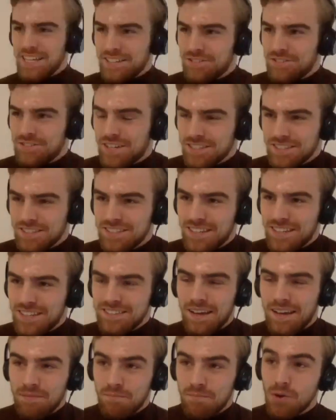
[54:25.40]
interesting,
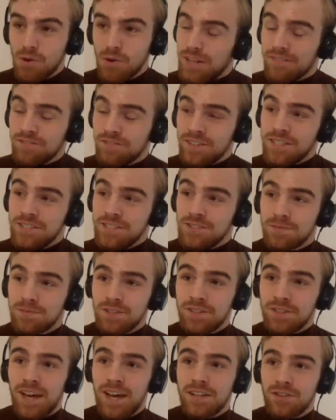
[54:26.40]
and most definitely
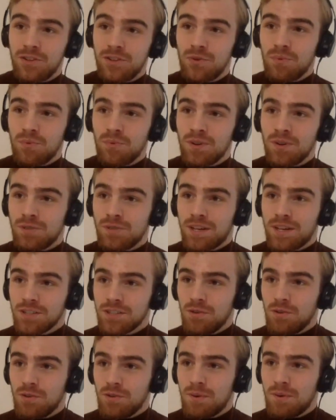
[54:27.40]
something that I do want to ask
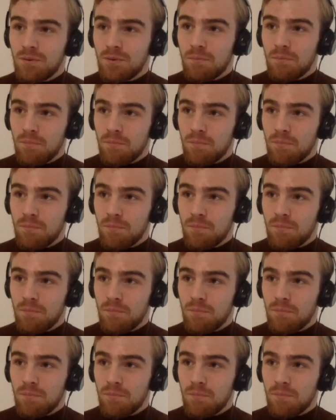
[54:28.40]
you about.